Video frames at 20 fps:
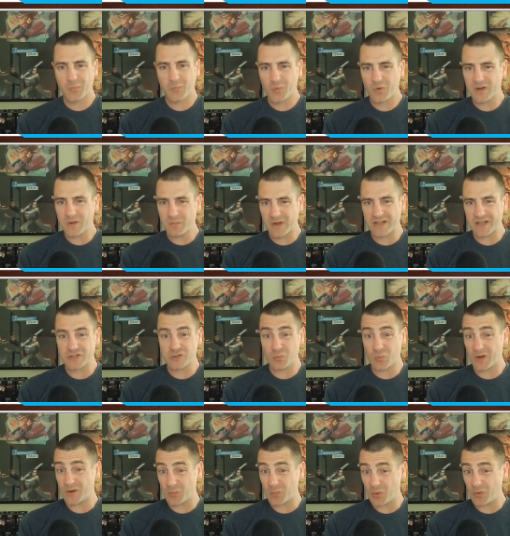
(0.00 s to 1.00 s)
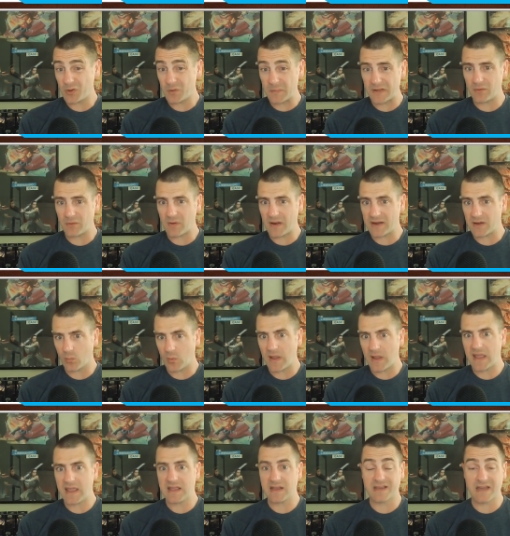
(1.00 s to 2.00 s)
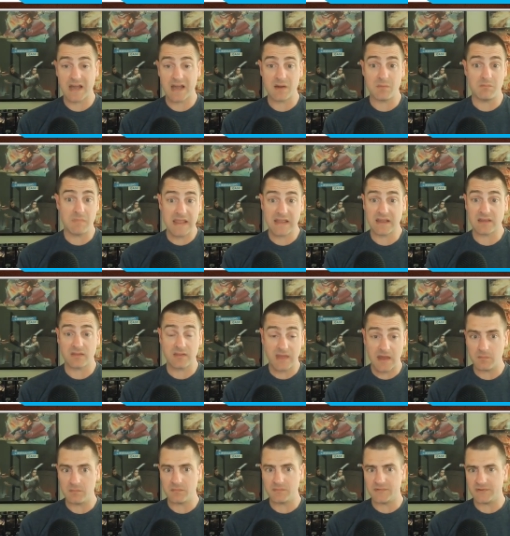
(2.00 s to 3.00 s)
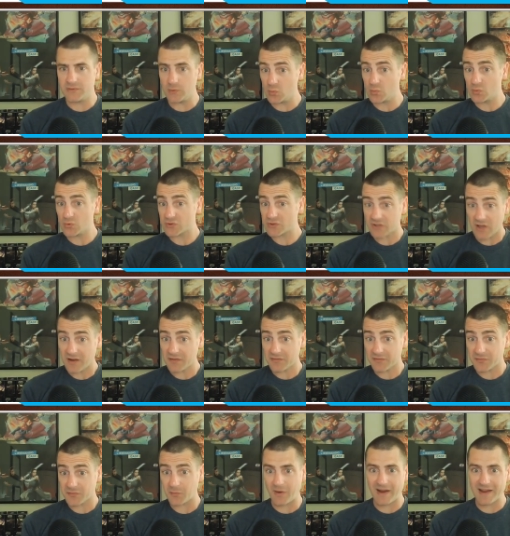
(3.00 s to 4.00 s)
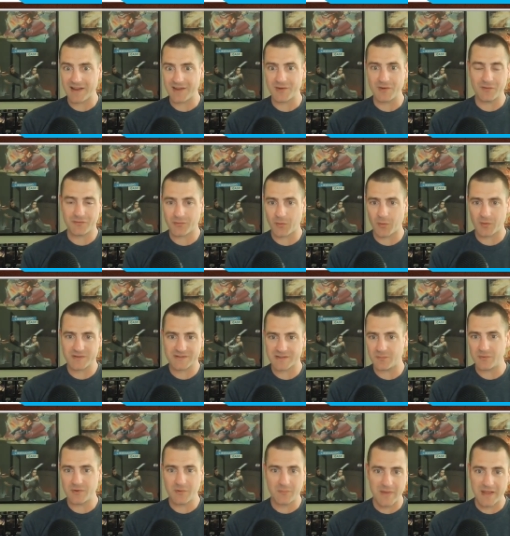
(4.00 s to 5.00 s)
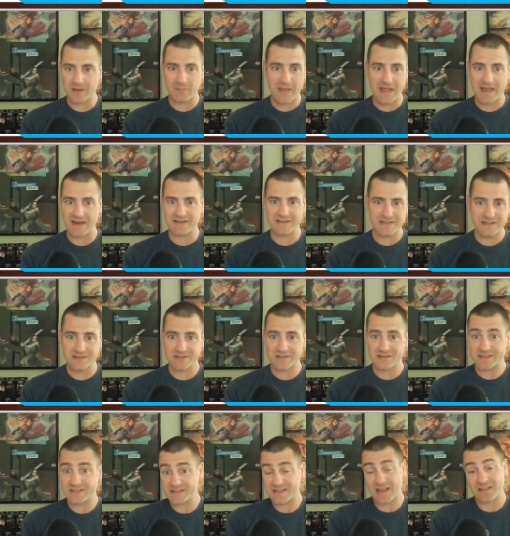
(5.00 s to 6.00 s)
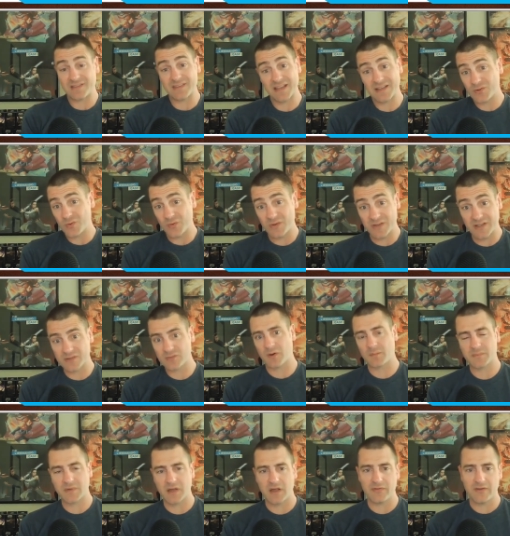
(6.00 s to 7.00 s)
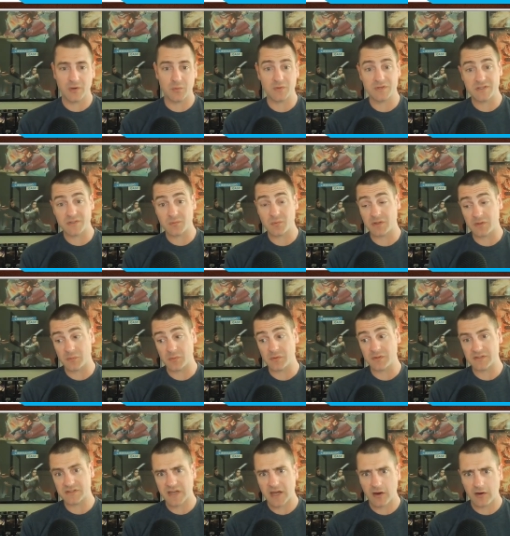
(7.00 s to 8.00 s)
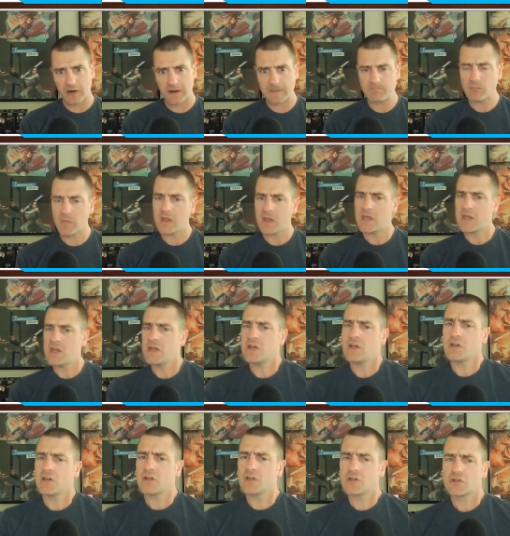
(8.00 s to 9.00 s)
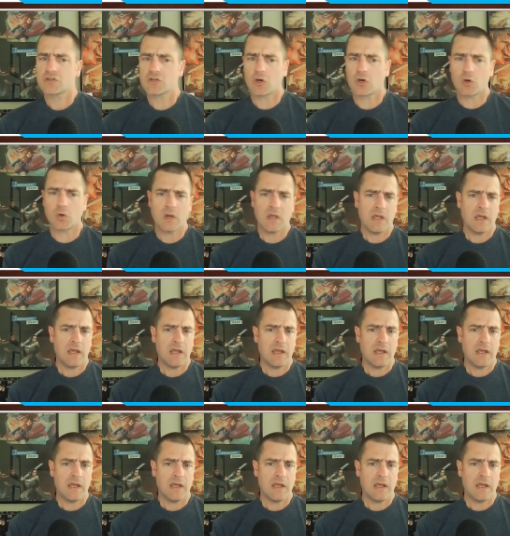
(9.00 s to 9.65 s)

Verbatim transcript: pretty much you want to roll him in right away and kind of make them do stuff, right? You force them to make bad decisions. He's got that two disrupt on there, which is really, really scary. So,